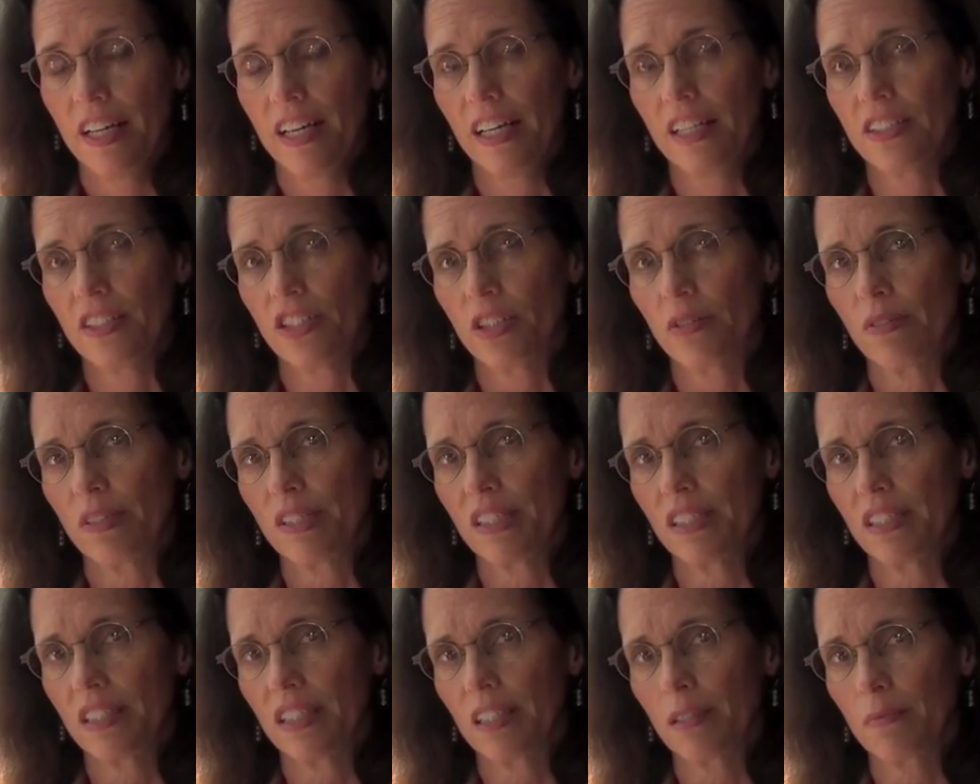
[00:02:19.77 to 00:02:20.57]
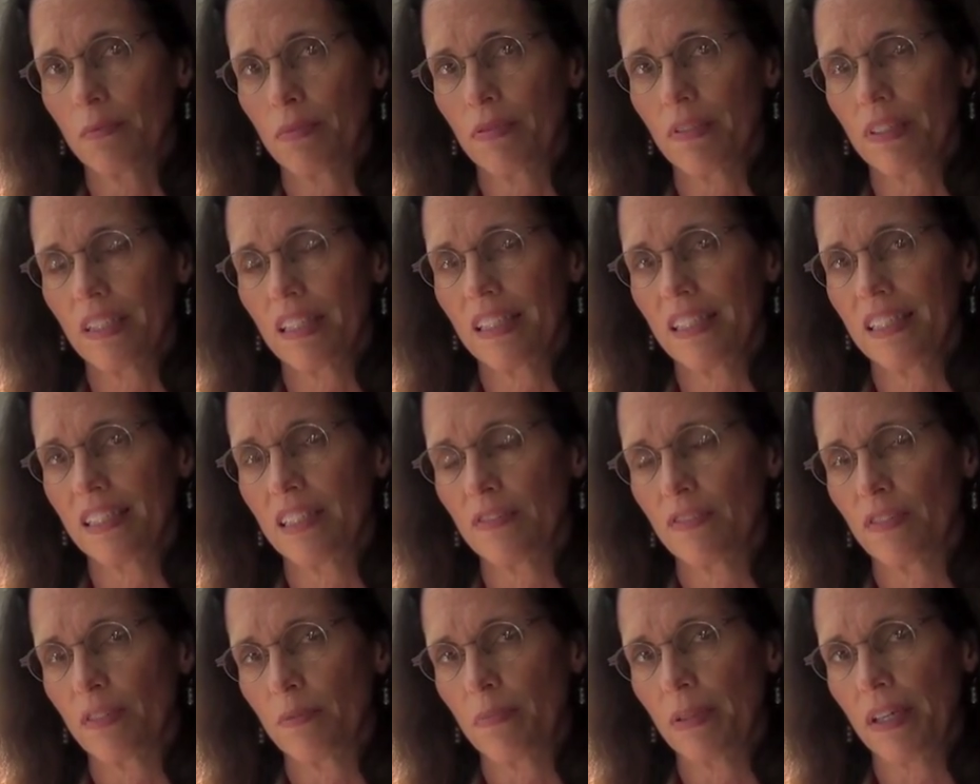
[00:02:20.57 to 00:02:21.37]
And so it's a completely
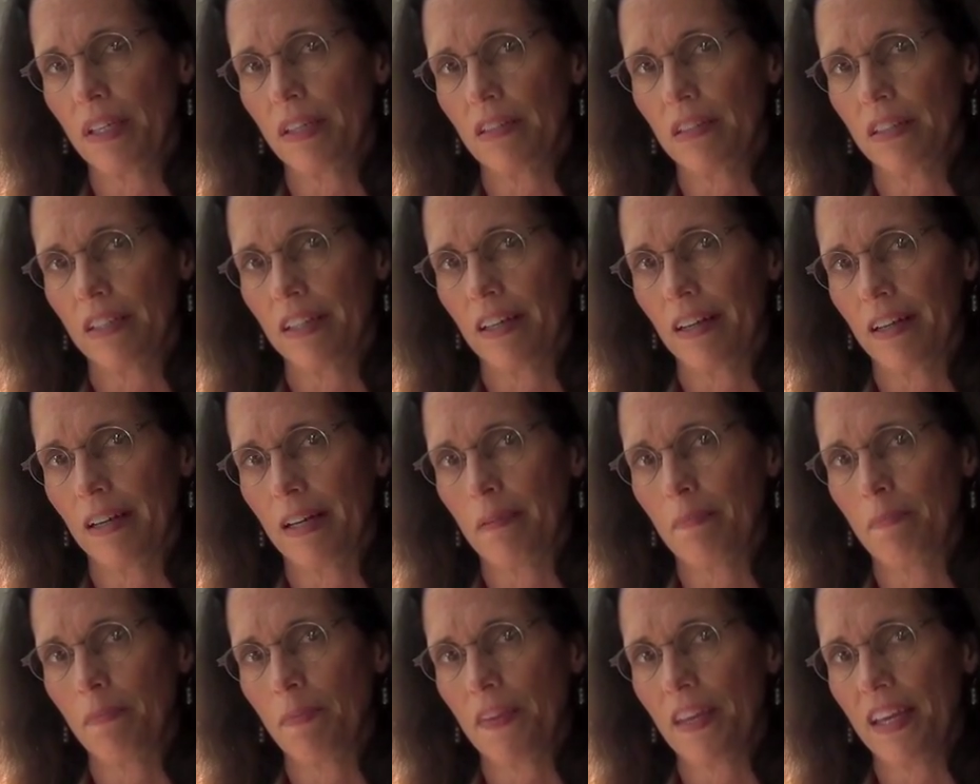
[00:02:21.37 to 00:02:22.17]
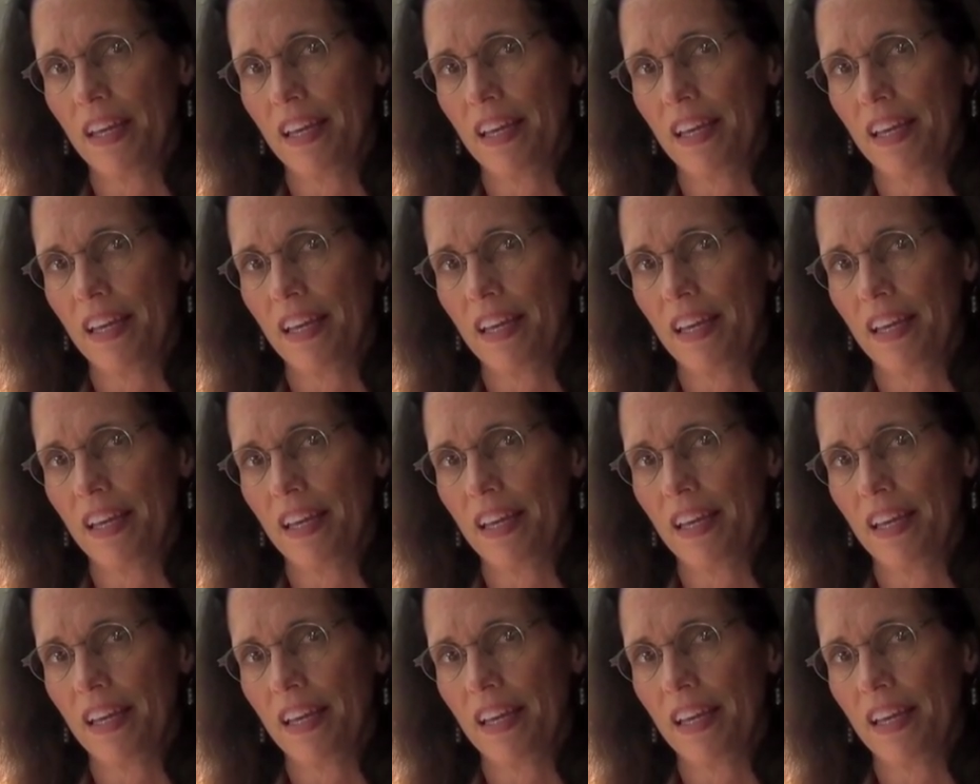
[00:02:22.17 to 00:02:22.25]
different paradigm.